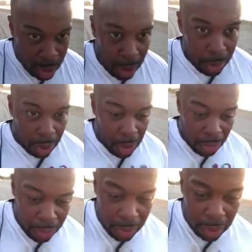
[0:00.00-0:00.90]
you know, kind
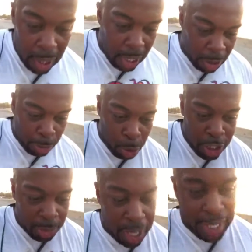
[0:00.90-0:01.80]
of just
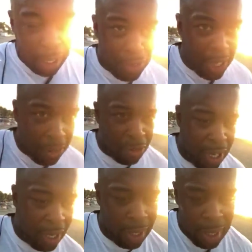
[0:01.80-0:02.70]
pushing myself in
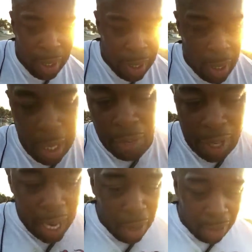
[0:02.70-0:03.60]
every
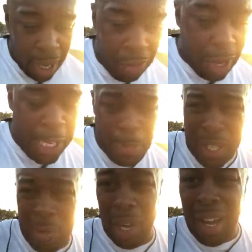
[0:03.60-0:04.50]
area, every
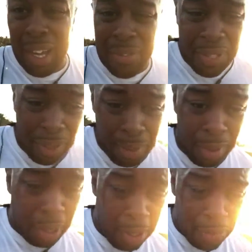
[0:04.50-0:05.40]
aspect of my life. So
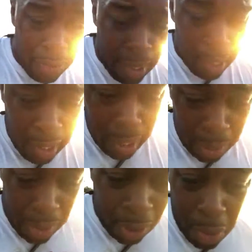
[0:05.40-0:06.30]
kind of, you
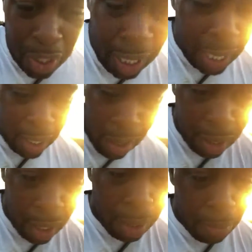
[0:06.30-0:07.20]
know, socially,
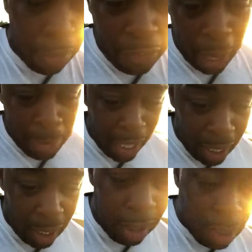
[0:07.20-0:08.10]

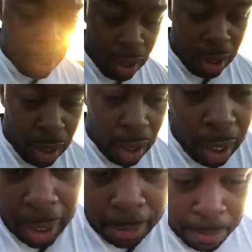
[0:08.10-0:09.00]
family,
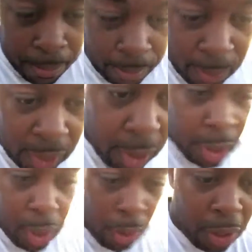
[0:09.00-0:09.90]

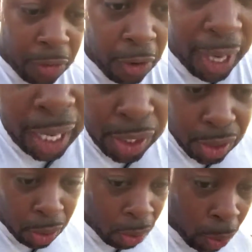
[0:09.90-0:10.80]
you know, kind of
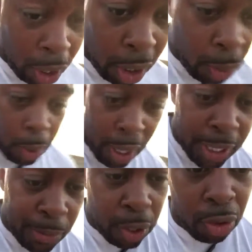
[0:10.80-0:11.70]
financial,
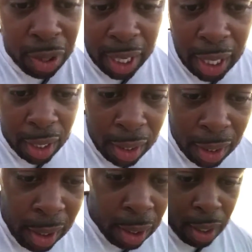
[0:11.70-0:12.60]
work-wise, my career,
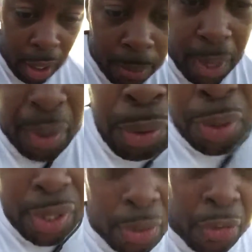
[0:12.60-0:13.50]
and then
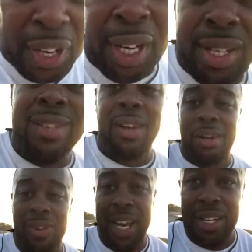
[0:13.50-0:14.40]
also fitness and
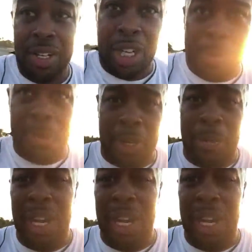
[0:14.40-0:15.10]
kind of relationships. I'm just going